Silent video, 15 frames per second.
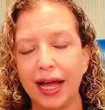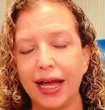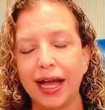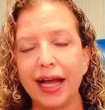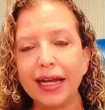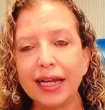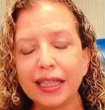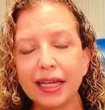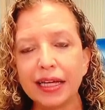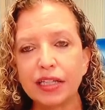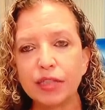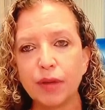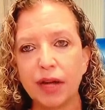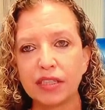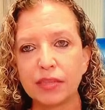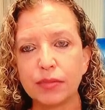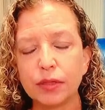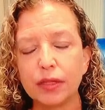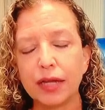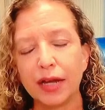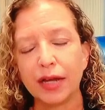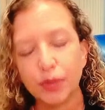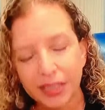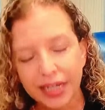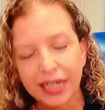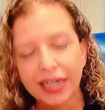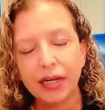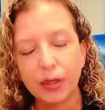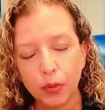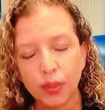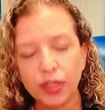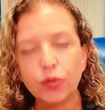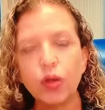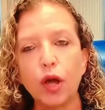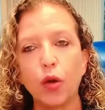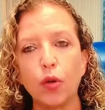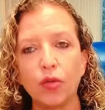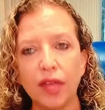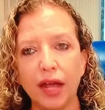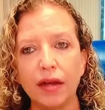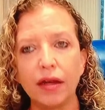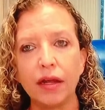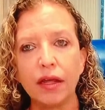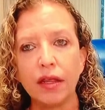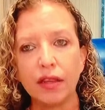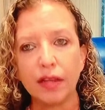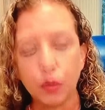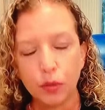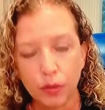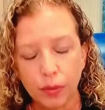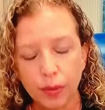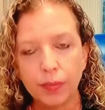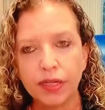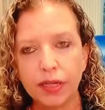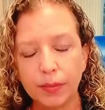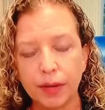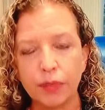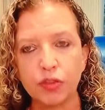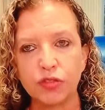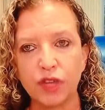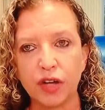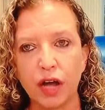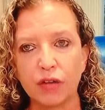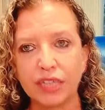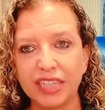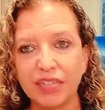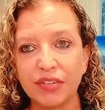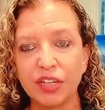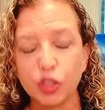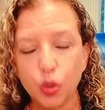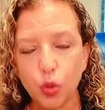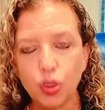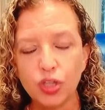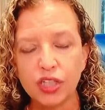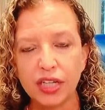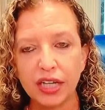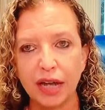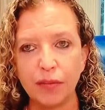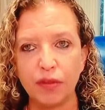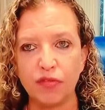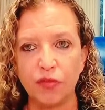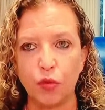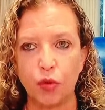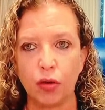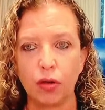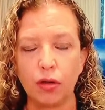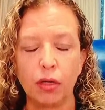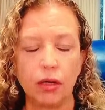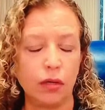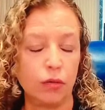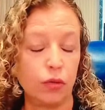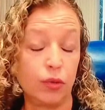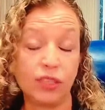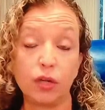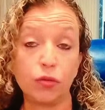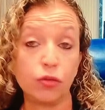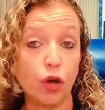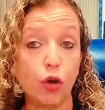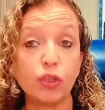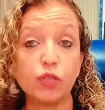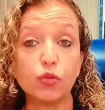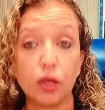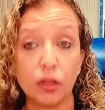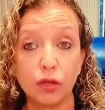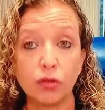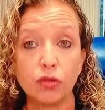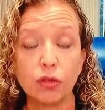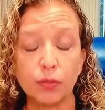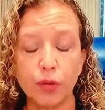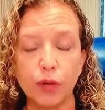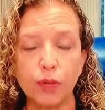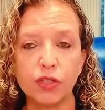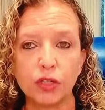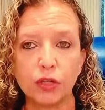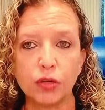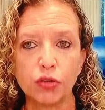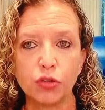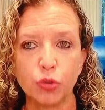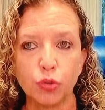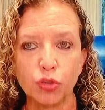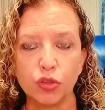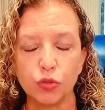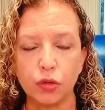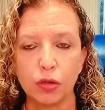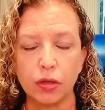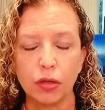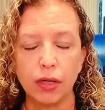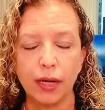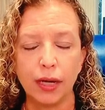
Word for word: Anything is possible, and we did. We do know that there were Republican members of Congress giving tours the night before. What we don't know is what the purpose of those tours were,